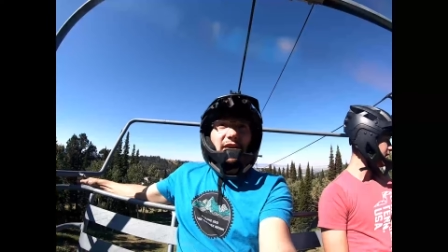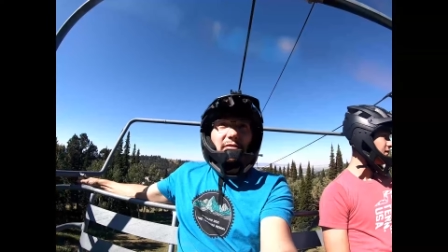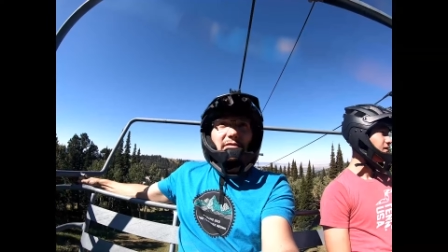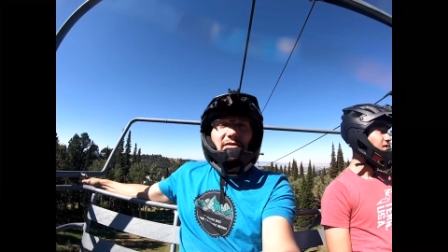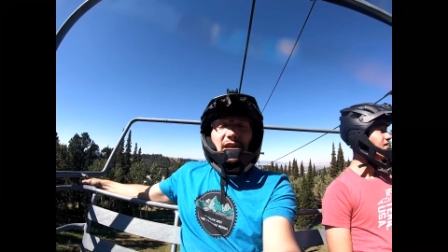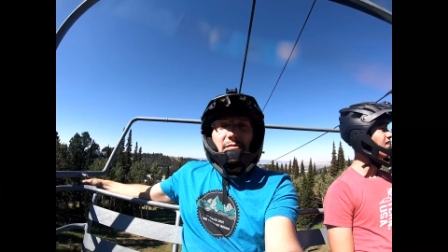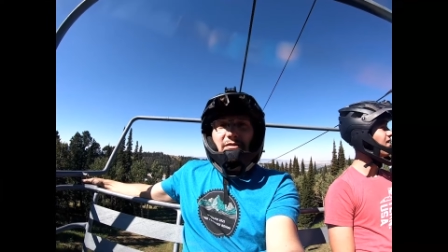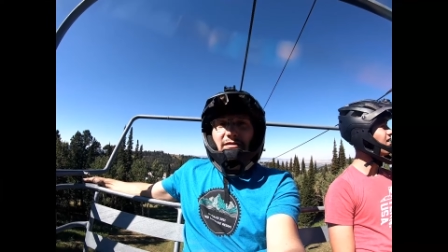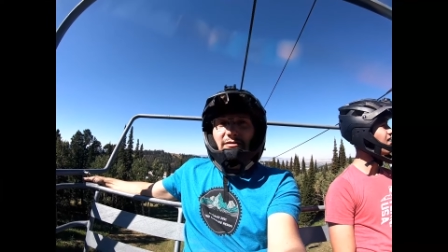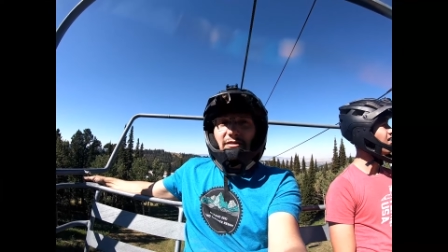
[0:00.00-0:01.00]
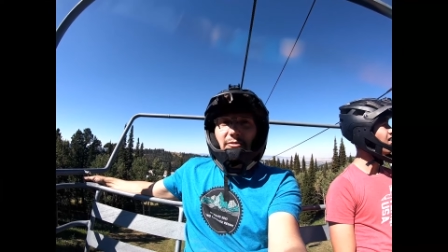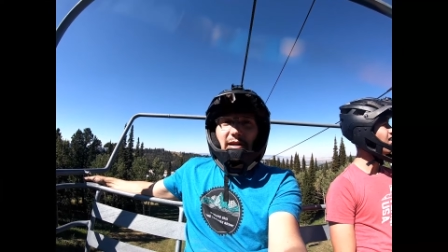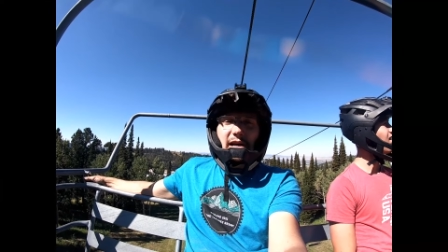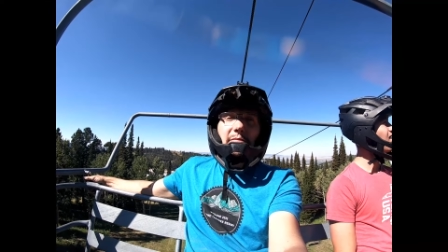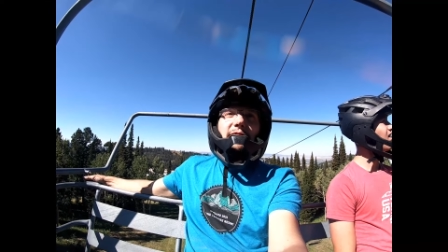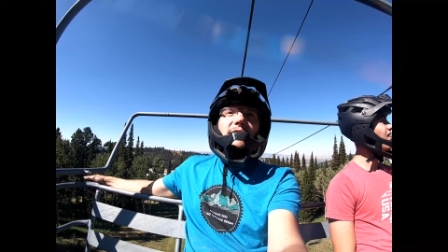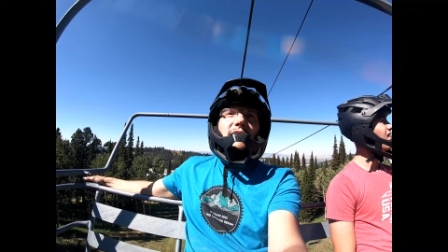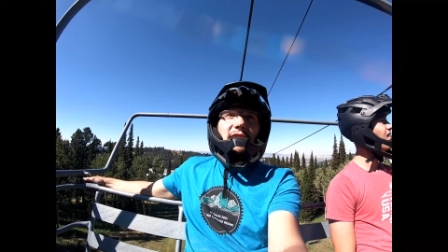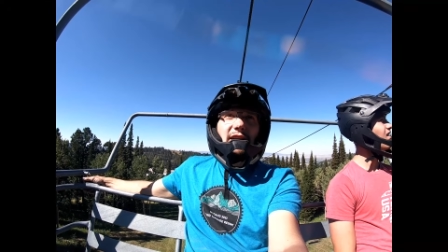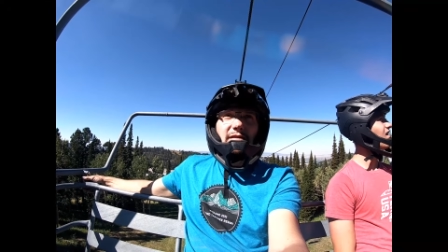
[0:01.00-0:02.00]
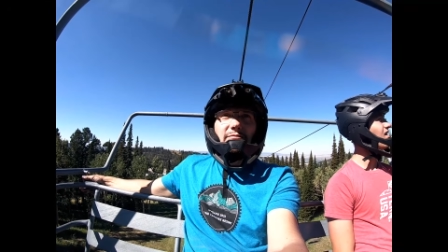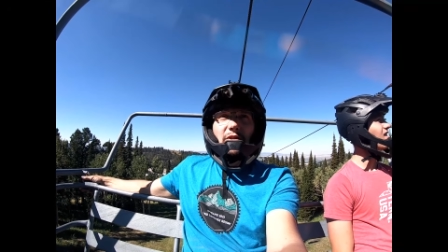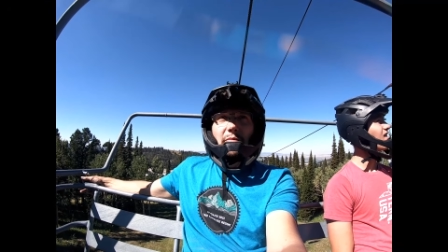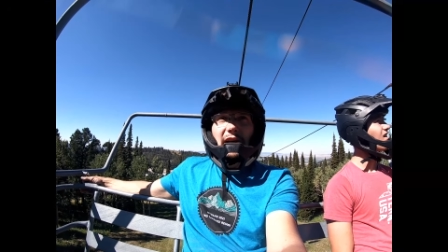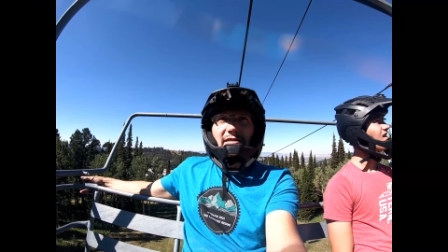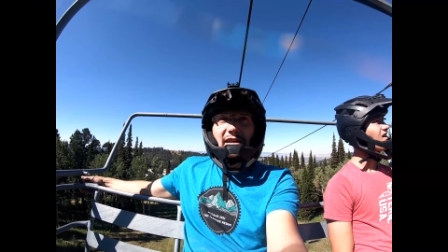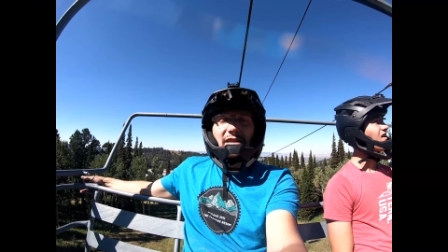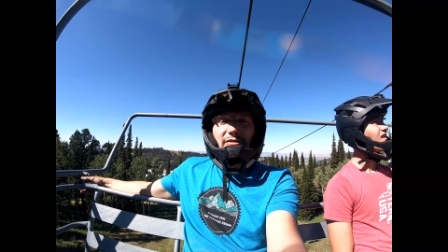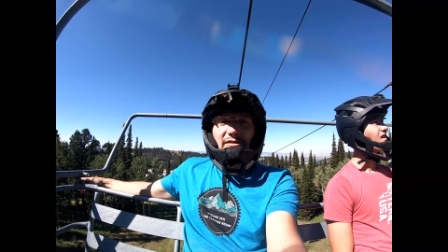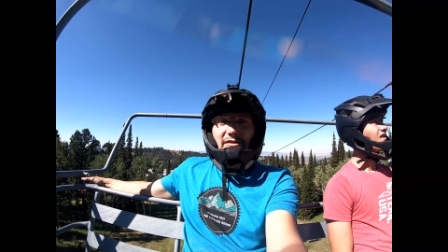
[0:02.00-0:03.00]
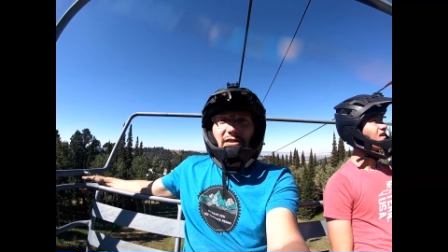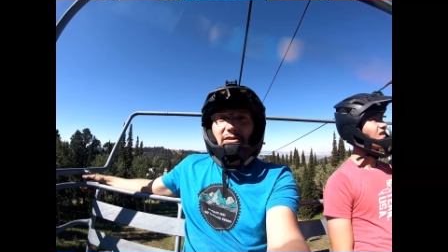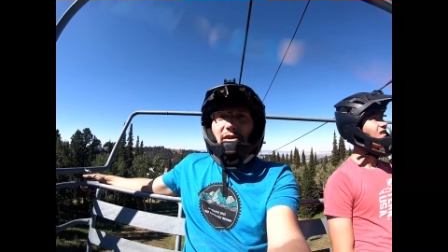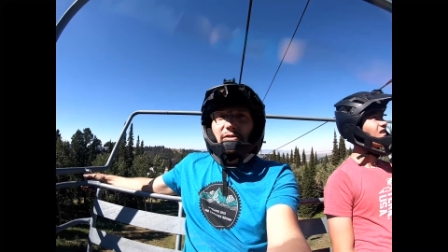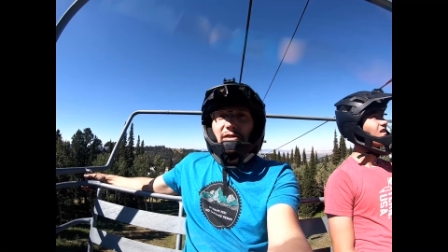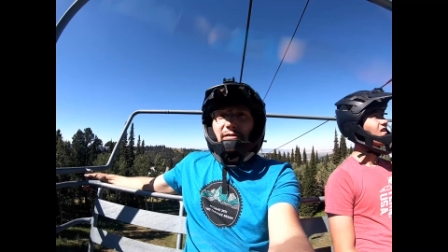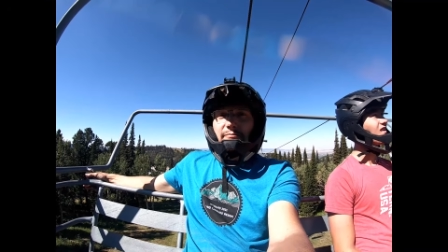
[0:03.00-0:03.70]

now we've stopped on the way up for the, uh, the bikes ahead of us to unload.